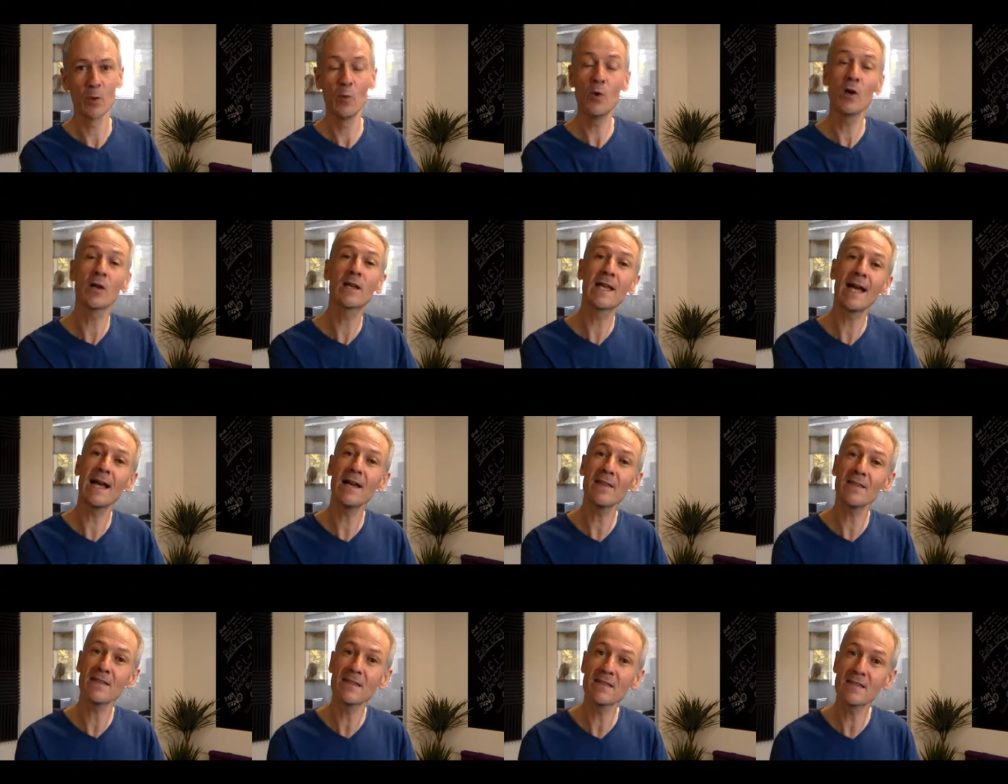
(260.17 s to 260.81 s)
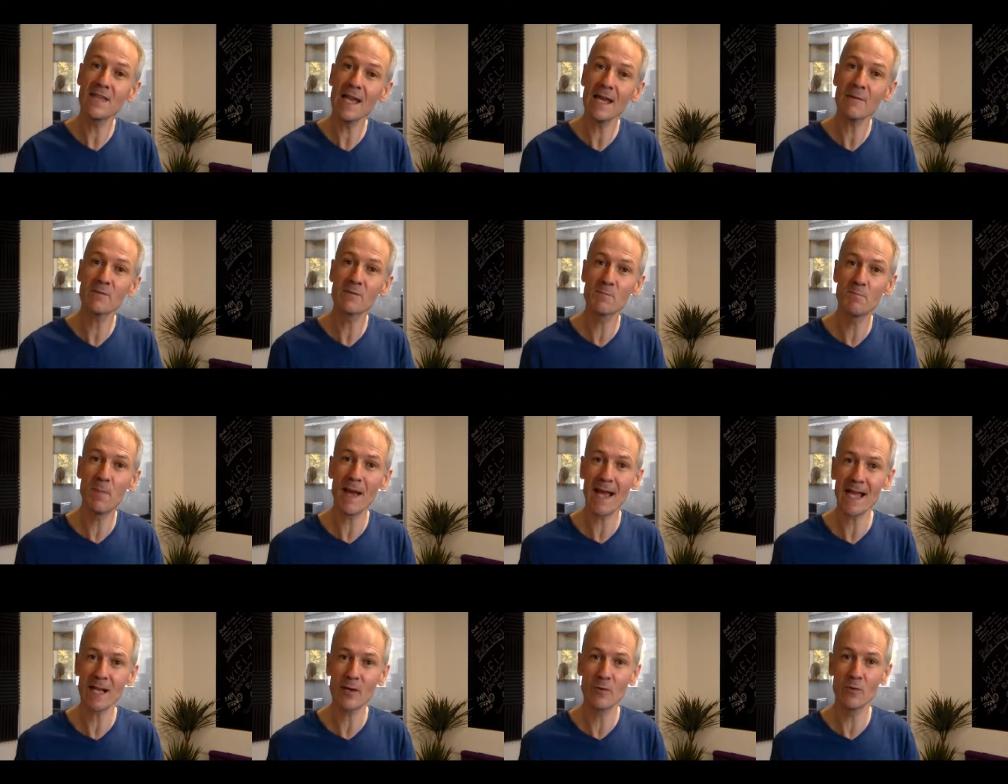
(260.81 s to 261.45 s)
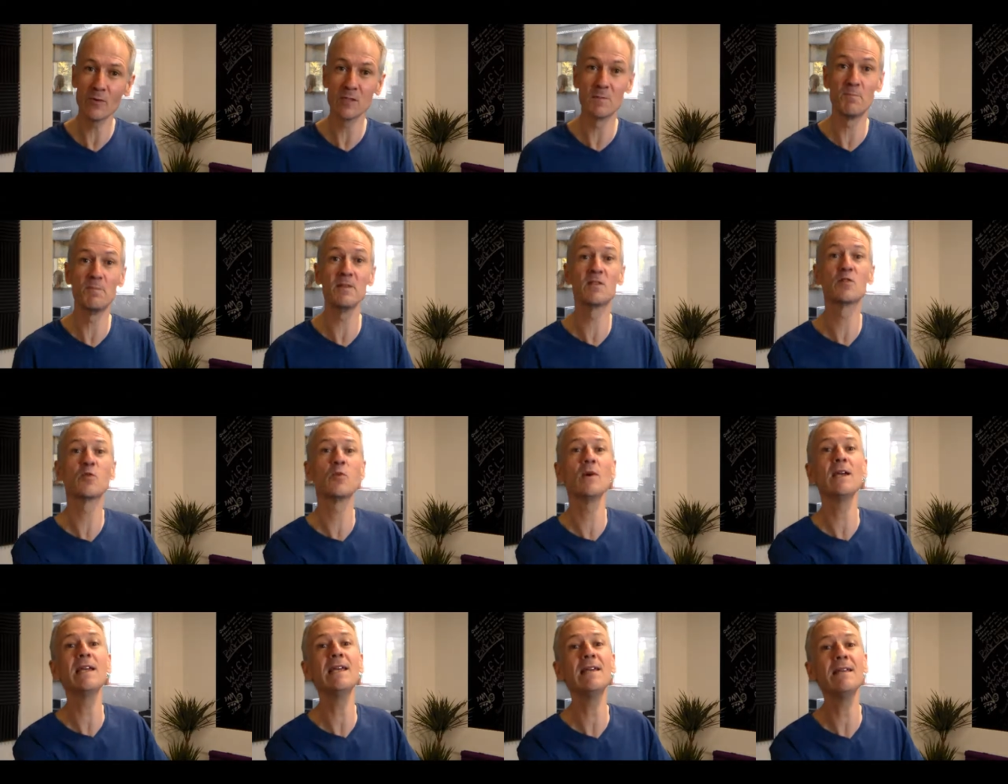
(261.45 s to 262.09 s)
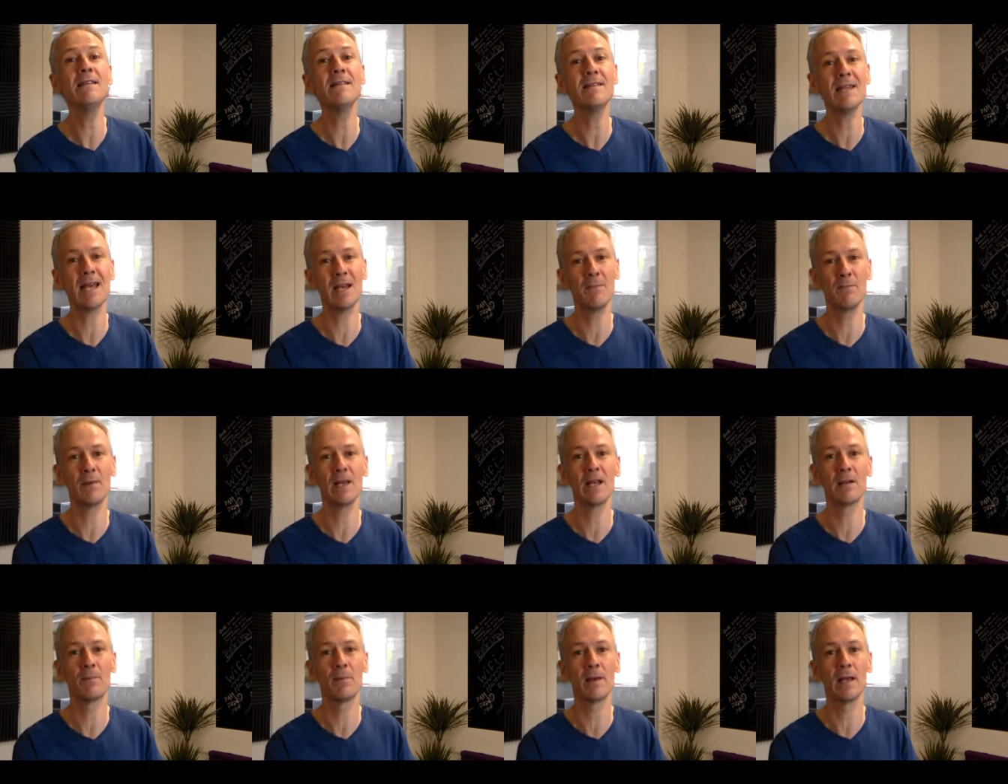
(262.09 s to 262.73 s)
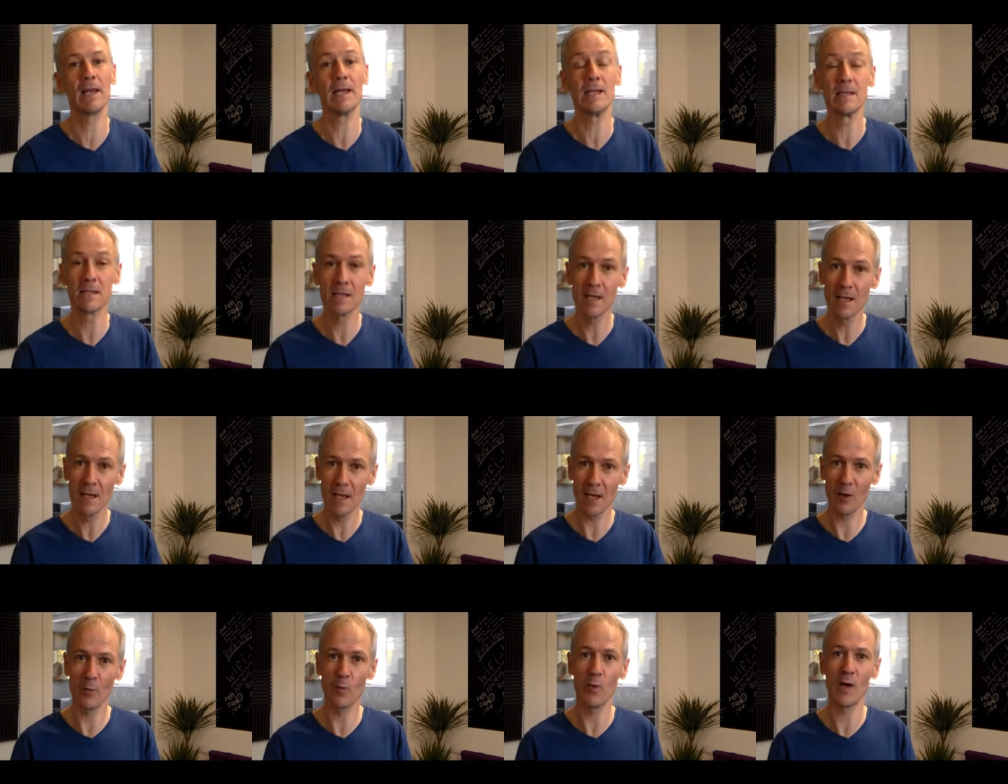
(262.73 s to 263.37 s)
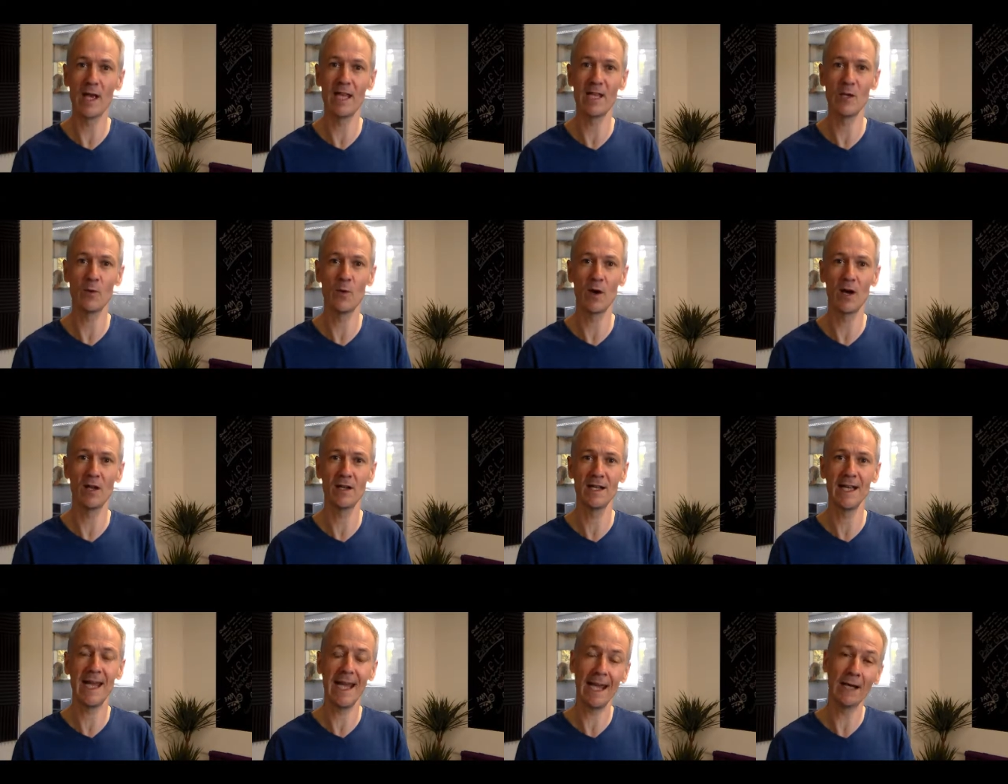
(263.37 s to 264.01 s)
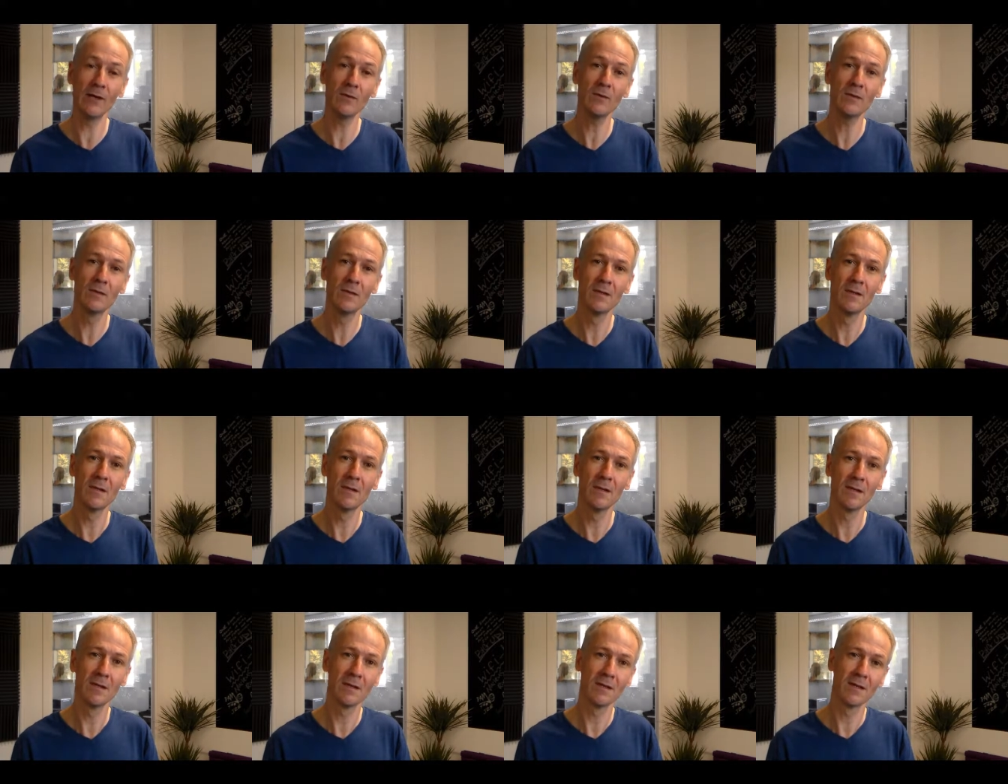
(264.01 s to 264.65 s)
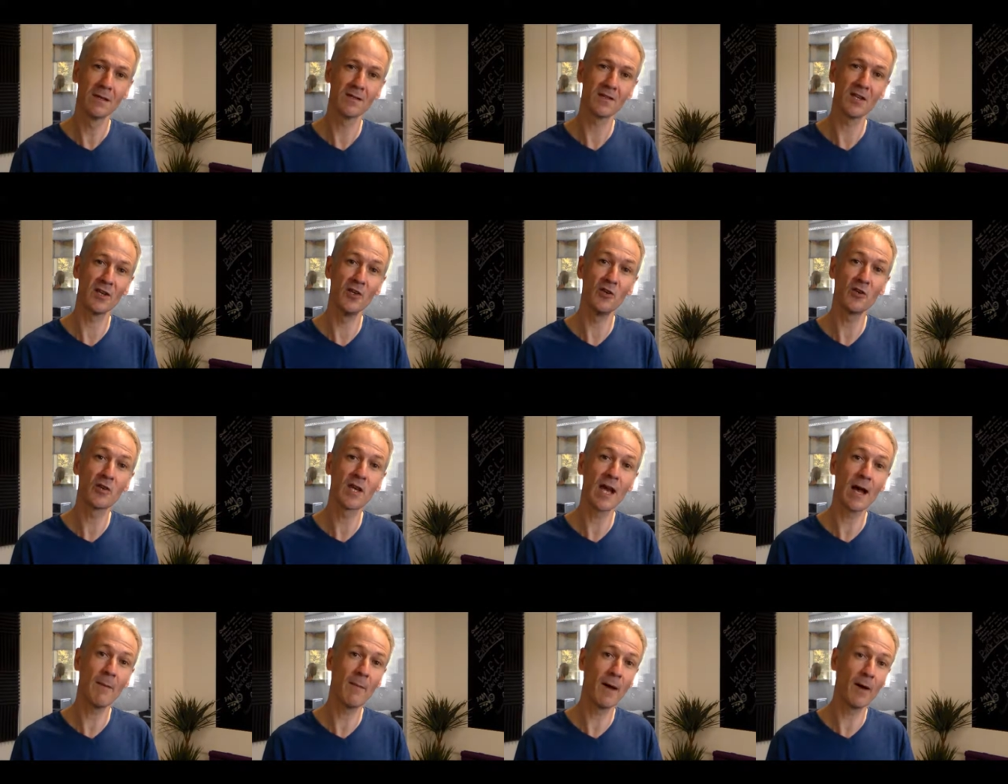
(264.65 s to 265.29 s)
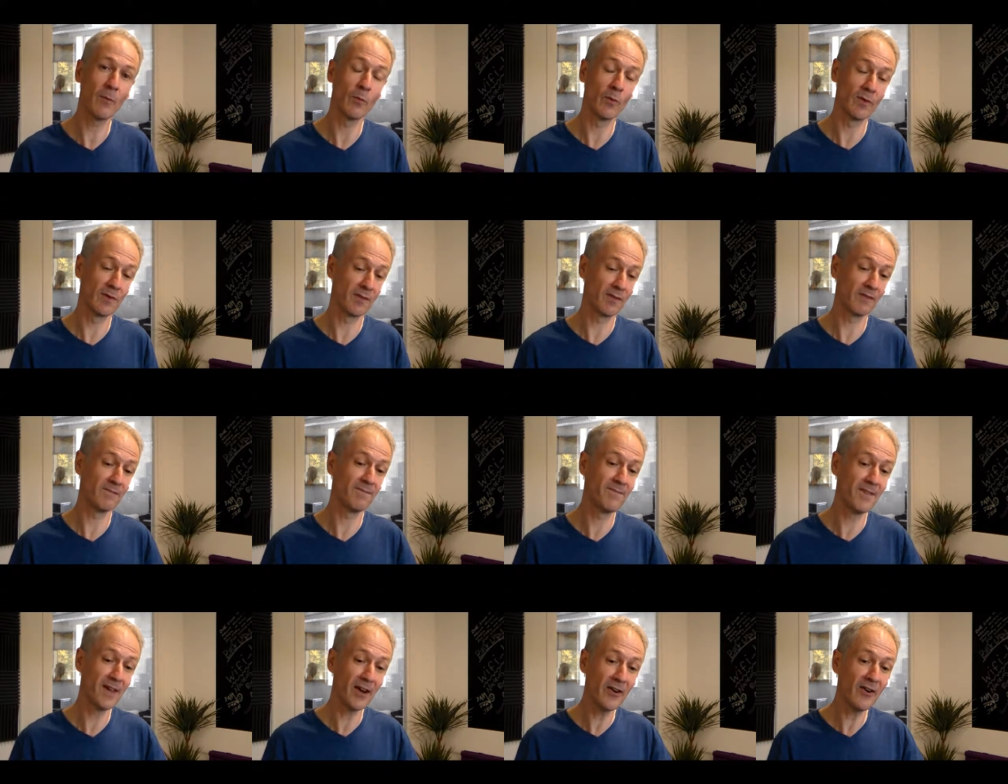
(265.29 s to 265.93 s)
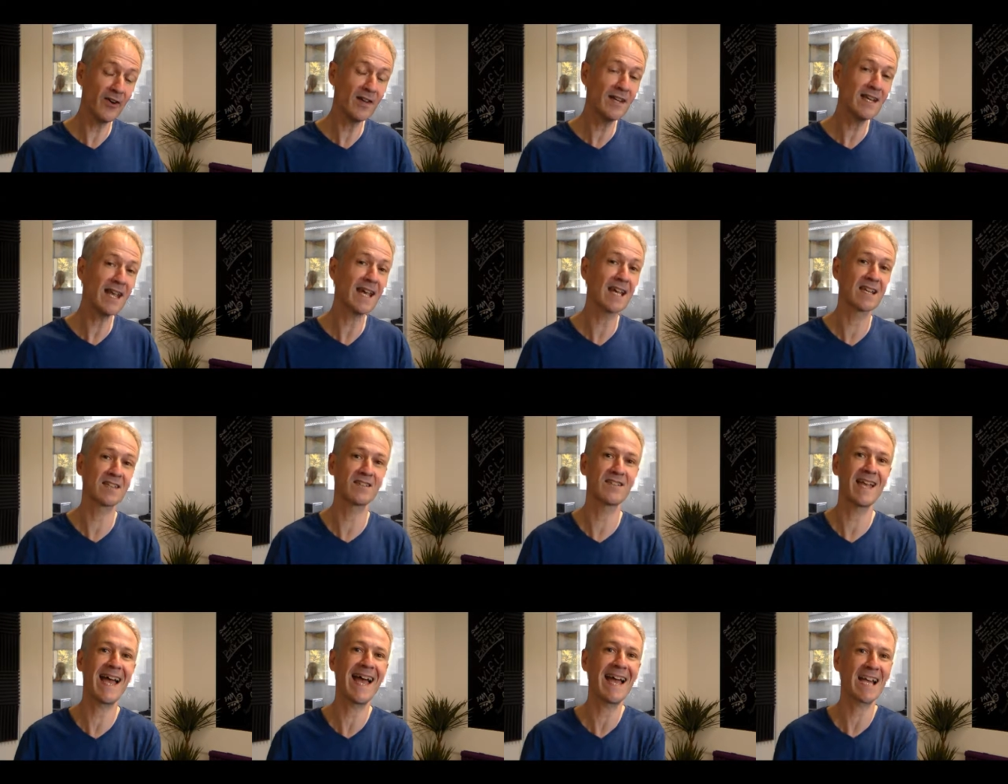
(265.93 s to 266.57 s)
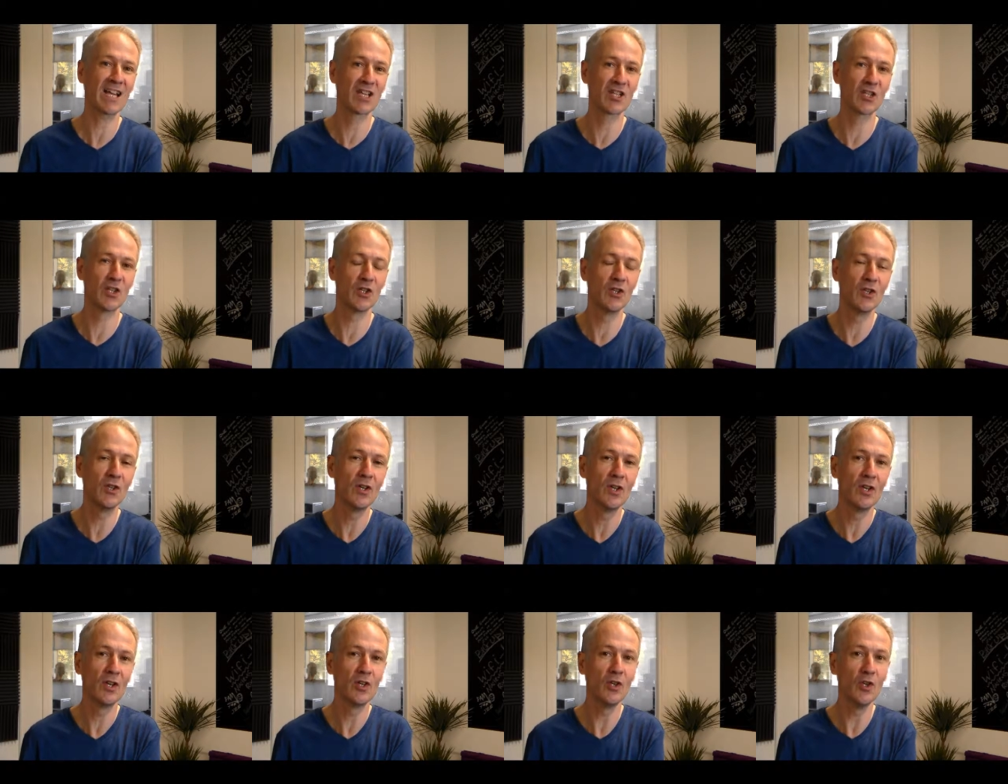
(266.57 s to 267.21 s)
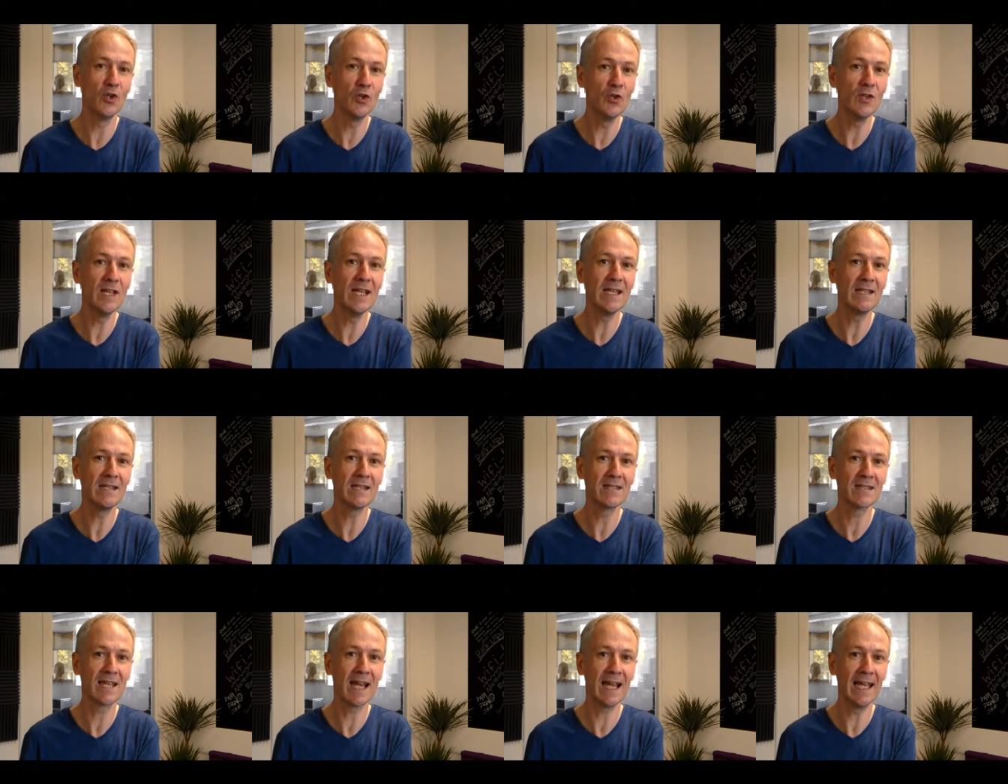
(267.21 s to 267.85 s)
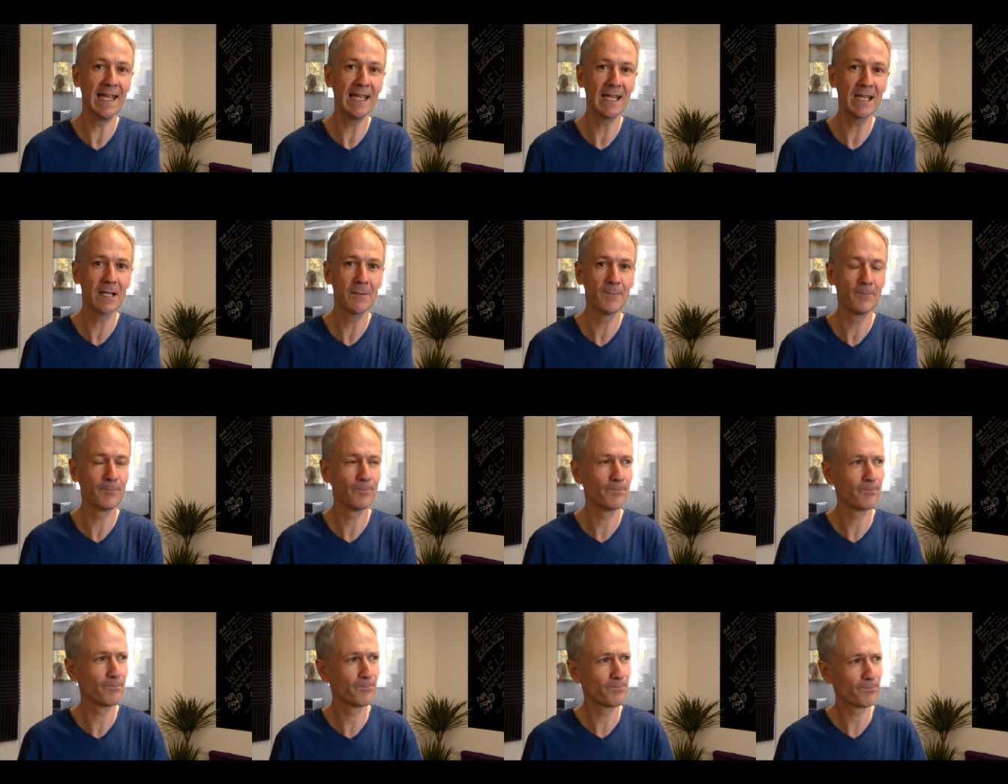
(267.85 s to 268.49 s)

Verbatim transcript: Work out the steps backwards between that better place and where you are now, so you come up with the very next action you need to take.